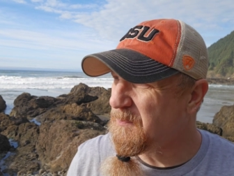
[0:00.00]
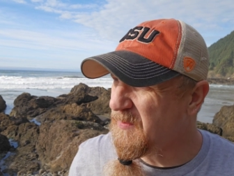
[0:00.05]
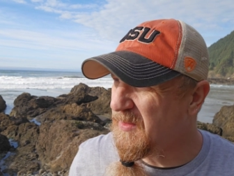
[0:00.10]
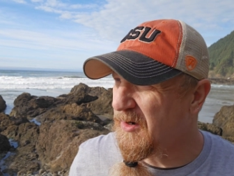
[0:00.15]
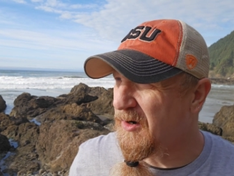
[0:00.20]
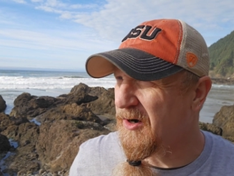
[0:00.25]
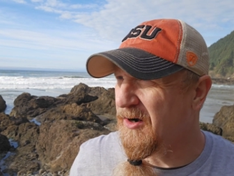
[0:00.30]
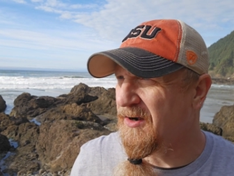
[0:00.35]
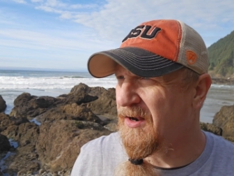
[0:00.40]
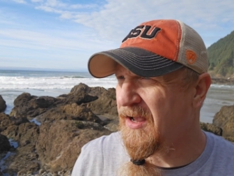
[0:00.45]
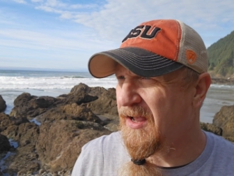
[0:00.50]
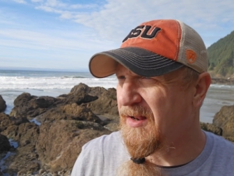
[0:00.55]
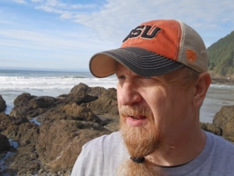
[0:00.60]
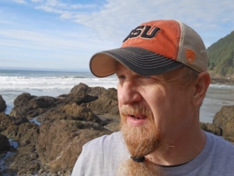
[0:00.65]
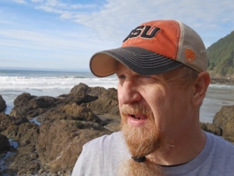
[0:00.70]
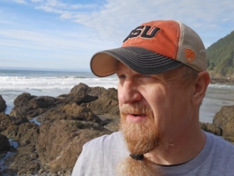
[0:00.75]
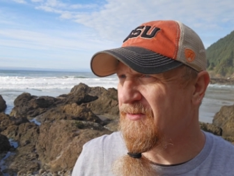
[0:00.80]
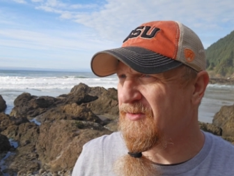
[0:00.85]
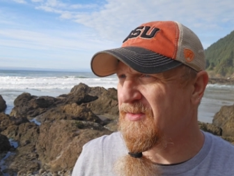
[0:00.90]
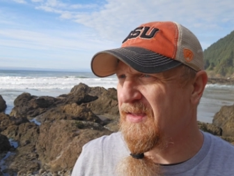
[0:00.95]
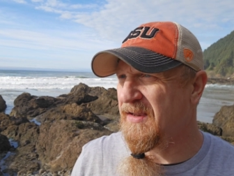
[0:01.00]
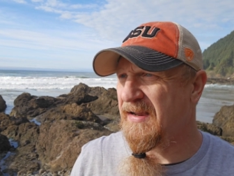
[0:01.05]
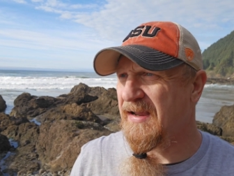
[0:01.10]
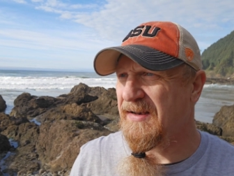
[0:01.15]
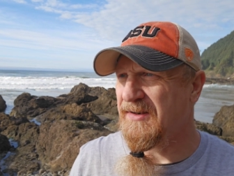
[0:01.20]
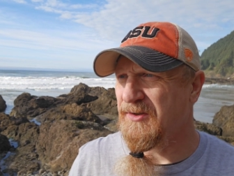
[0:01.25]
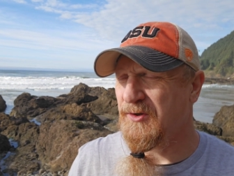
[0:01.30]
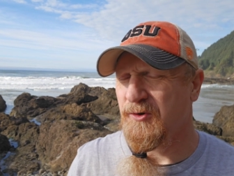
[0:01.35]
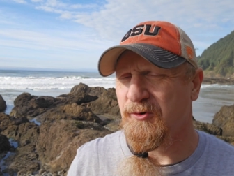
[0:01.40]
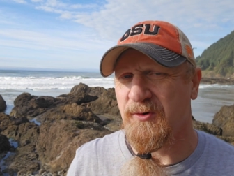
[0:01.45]
They are not. Everything I
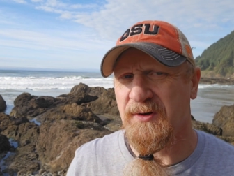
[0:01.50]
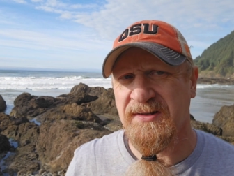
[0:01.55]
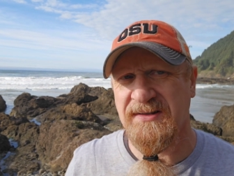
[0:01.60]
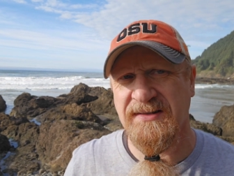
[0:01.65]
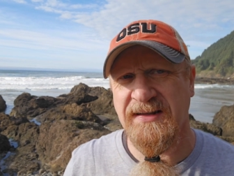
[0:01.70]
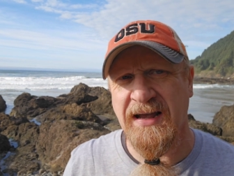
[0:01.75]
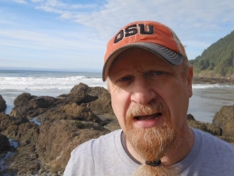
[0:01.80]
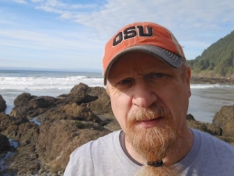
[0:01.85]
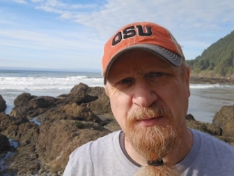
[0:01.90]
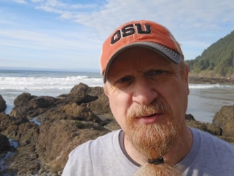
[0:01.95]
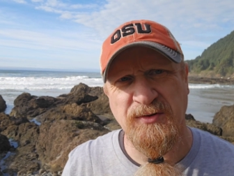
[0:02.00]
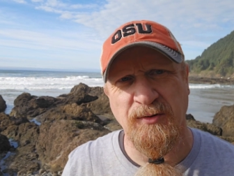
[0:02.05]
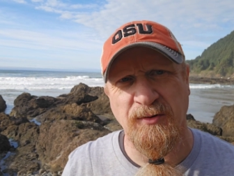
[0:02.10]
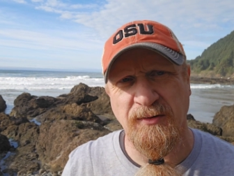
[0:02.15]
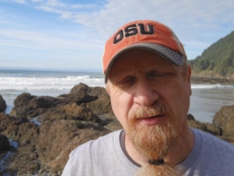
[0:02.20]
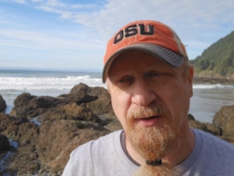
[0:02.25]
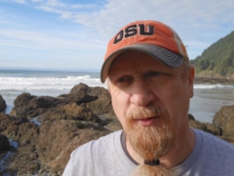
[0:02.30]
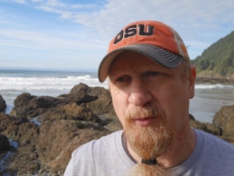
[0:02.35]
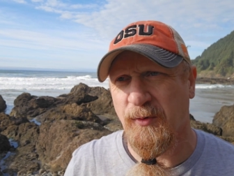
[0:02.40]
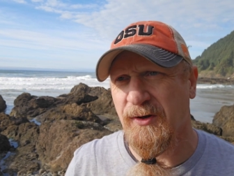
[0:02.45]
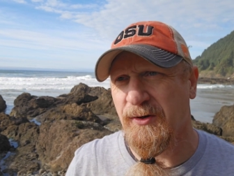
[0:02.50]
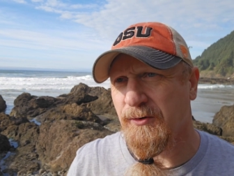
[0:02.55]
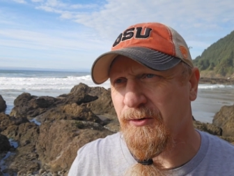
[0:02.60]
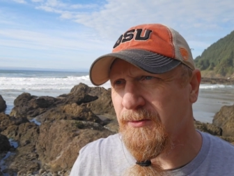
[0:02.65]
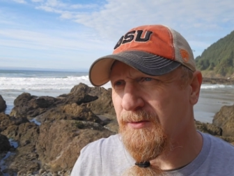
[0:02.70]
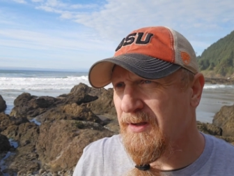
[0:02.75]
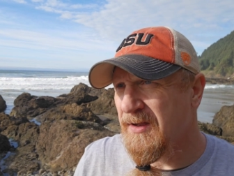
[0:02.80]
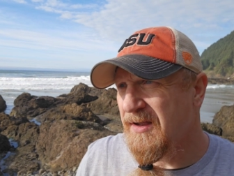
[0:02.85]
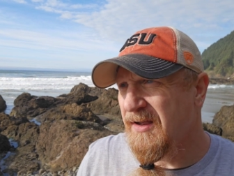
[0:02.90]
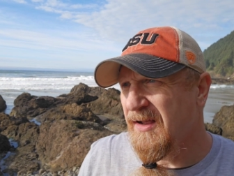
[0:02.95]
do is absolutely real.
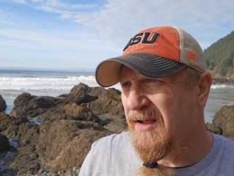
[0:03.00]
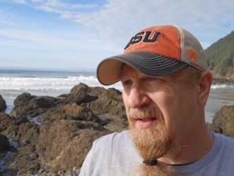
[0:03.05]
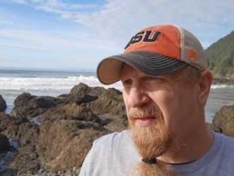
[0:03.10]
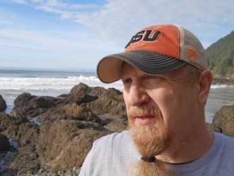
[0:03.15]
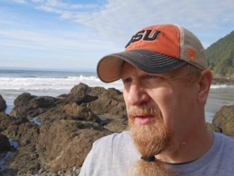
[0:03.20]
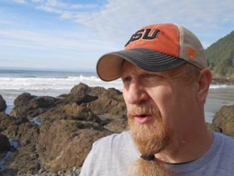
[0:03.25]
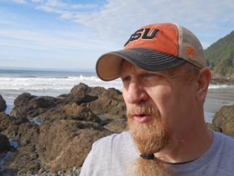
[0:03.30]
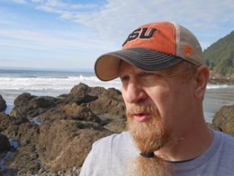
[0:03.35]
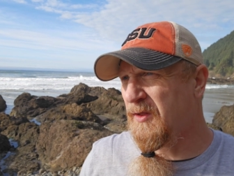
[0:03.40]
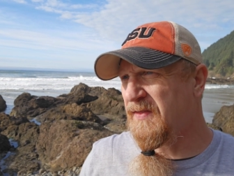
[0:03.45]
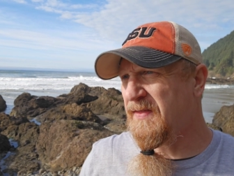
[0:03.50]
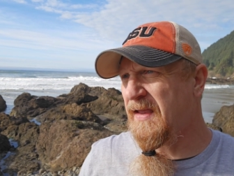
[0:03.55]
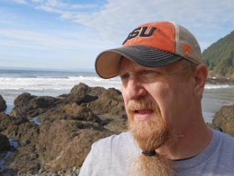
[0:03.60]
The only